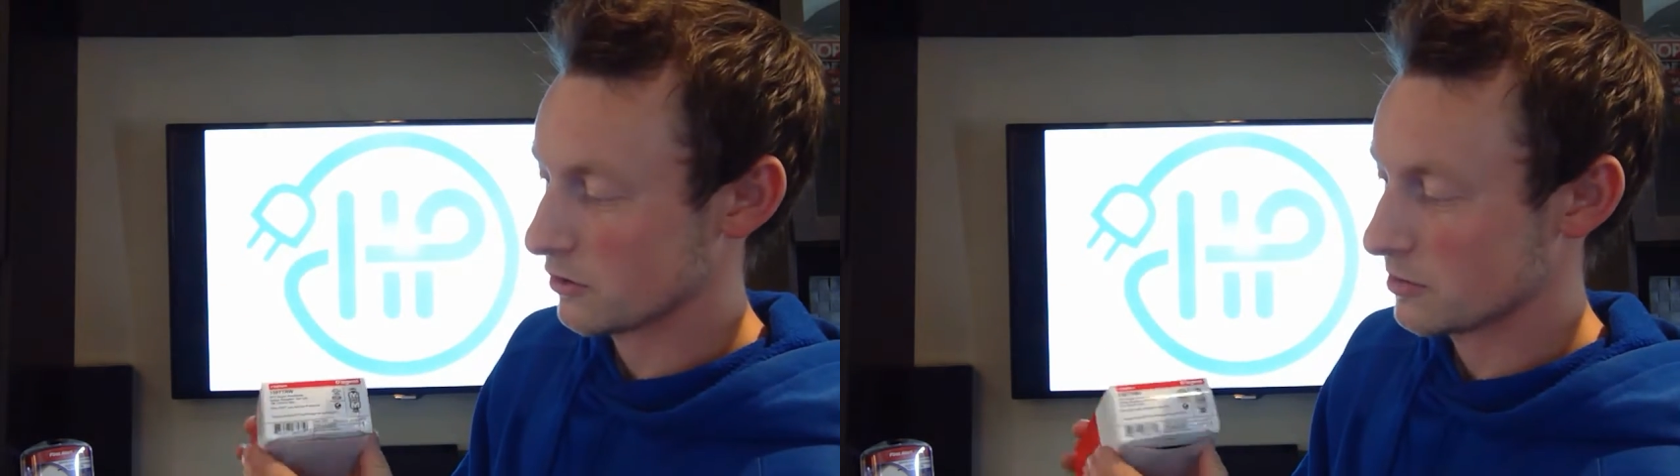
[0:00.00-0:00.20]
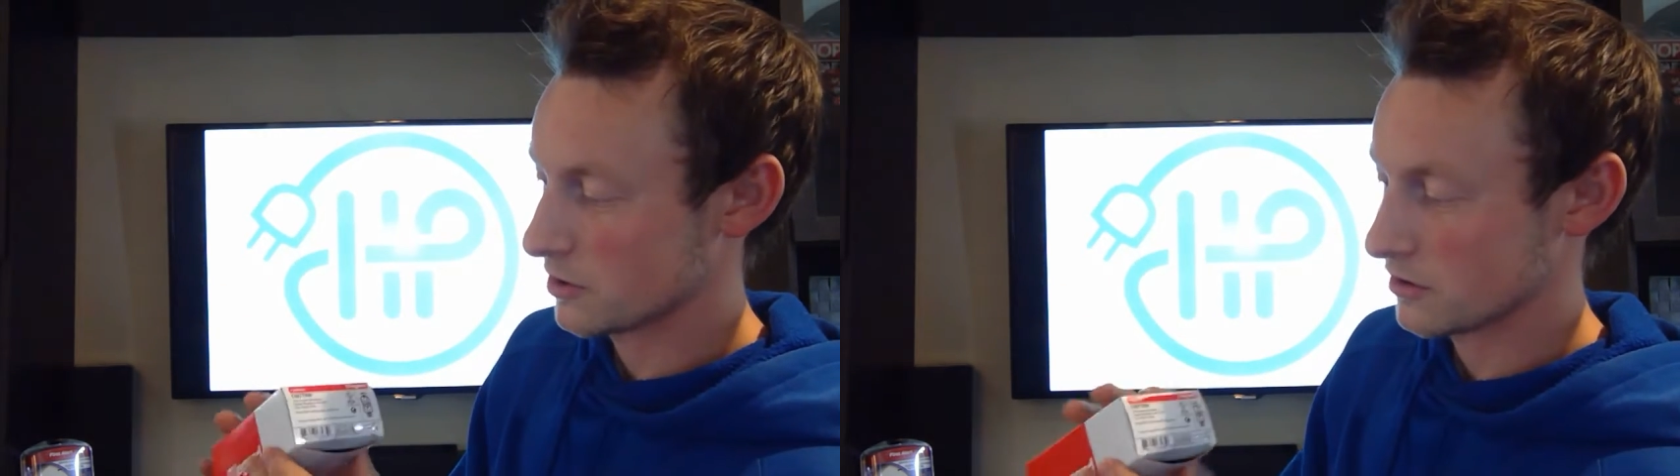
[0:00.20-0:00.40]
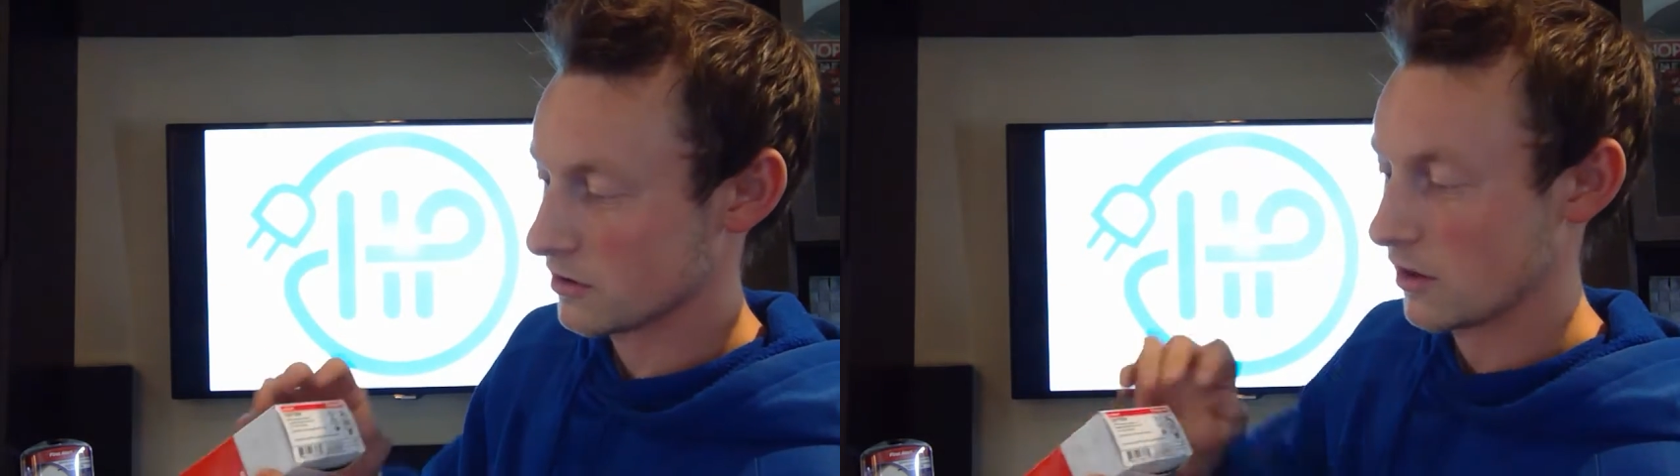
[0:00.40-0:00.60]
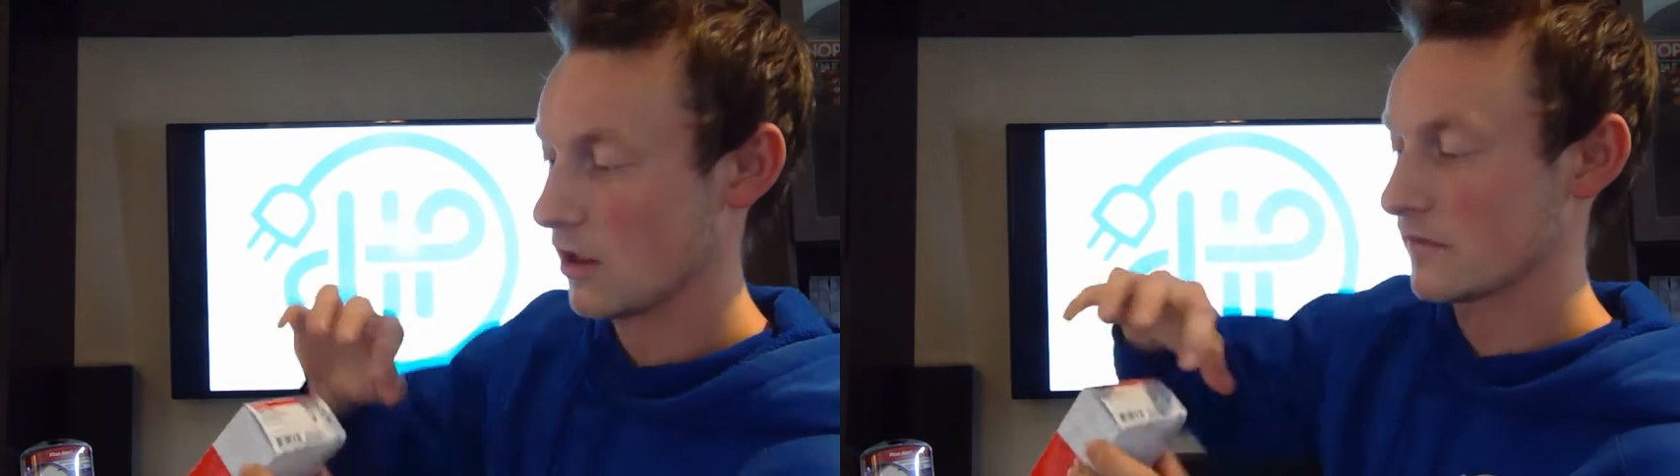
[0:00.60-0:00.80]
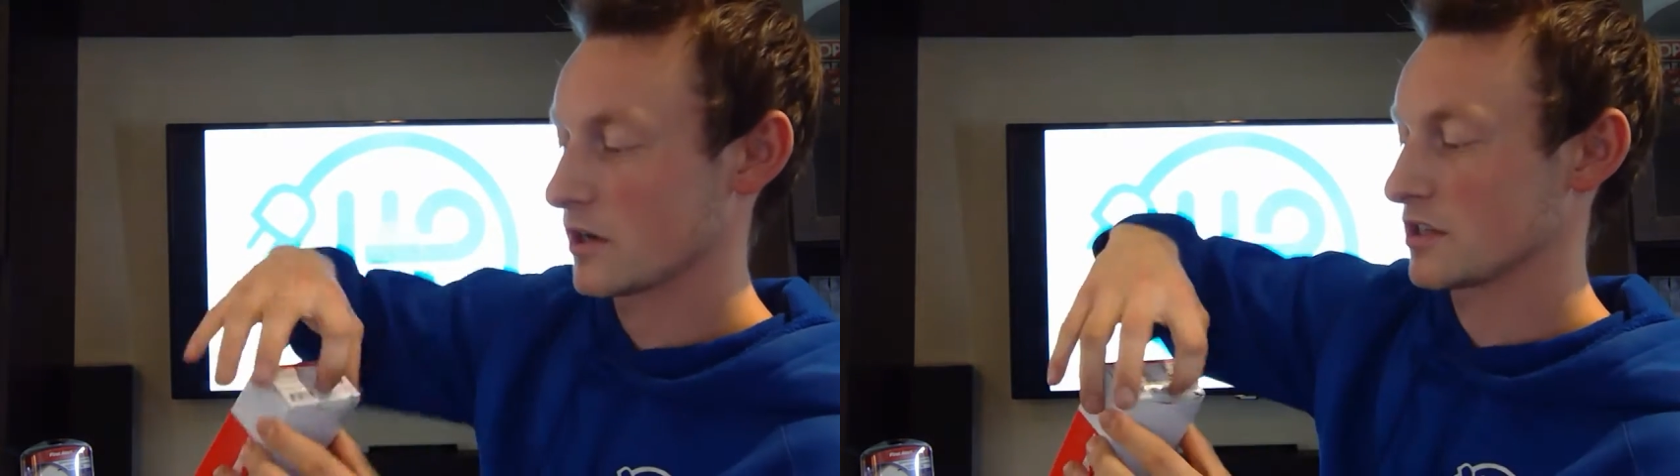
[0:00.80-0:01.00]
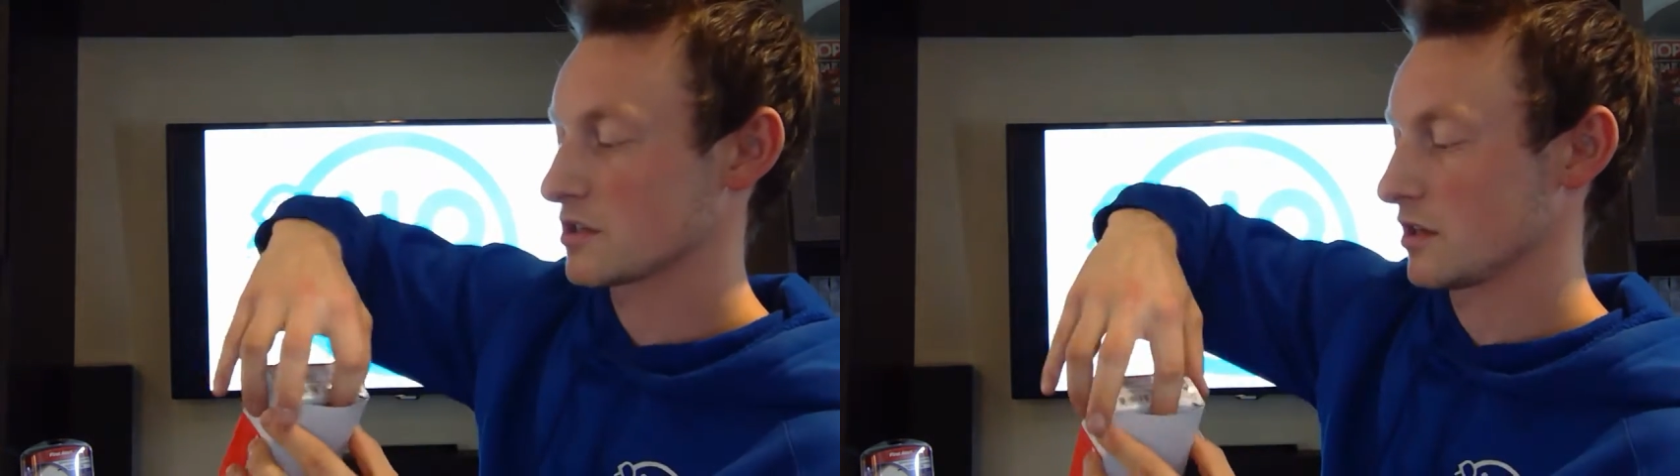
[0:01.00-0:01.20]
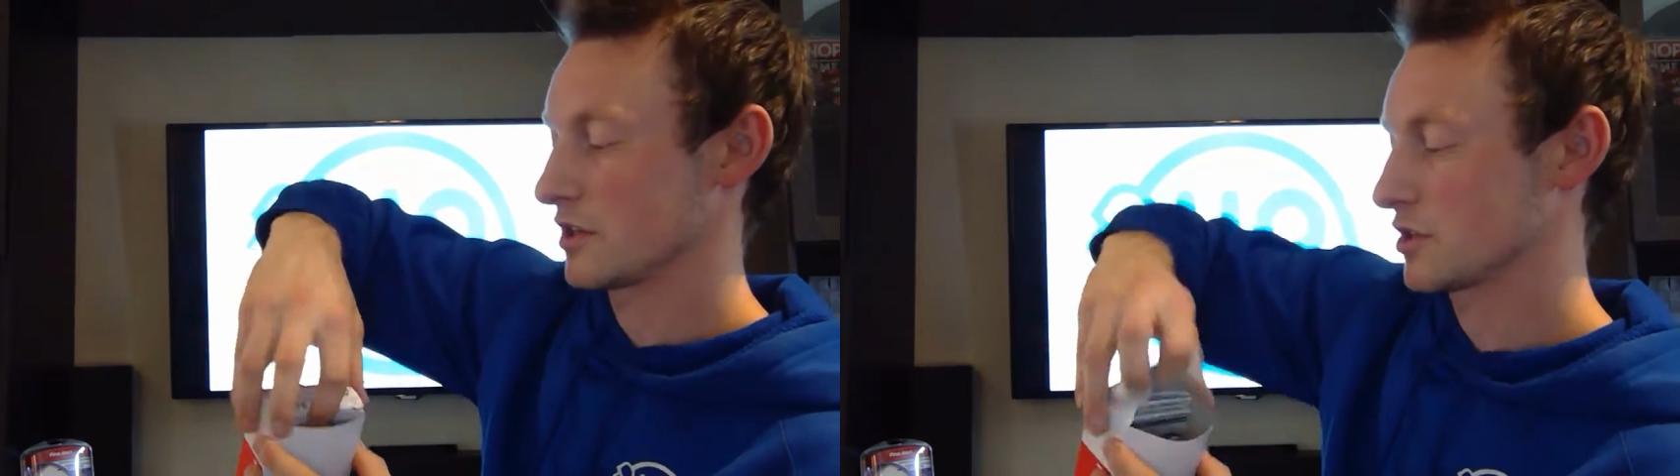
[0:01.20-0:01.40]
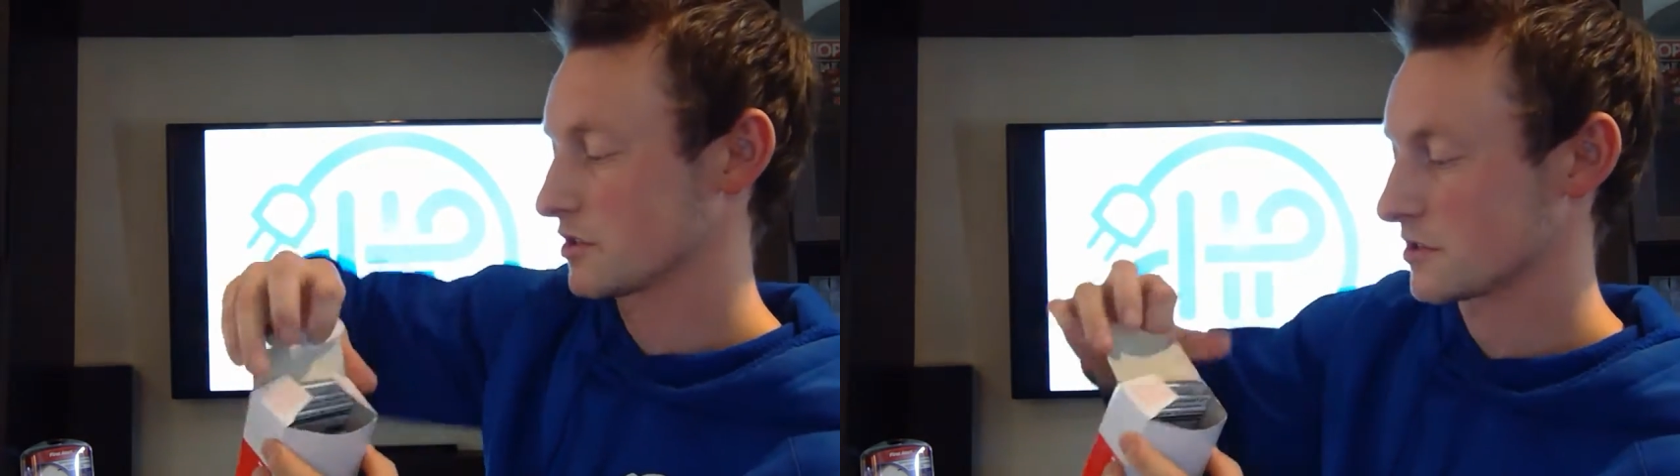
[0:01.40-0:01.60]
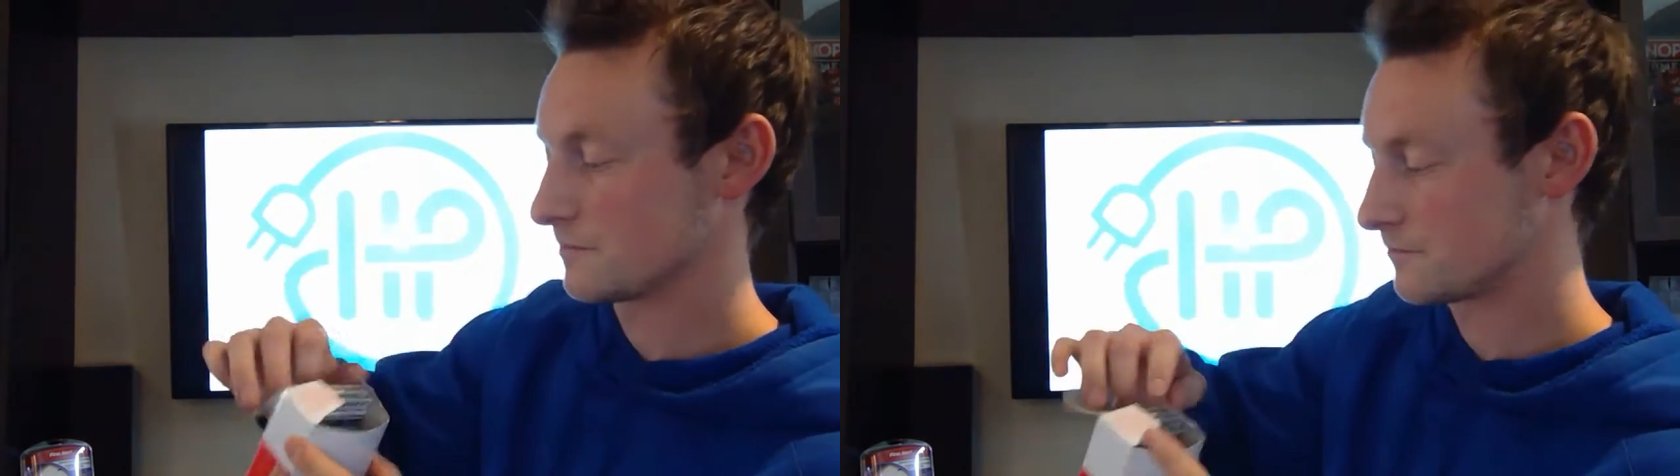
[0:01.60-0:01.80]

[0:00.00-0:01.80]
We put it in all of our installations.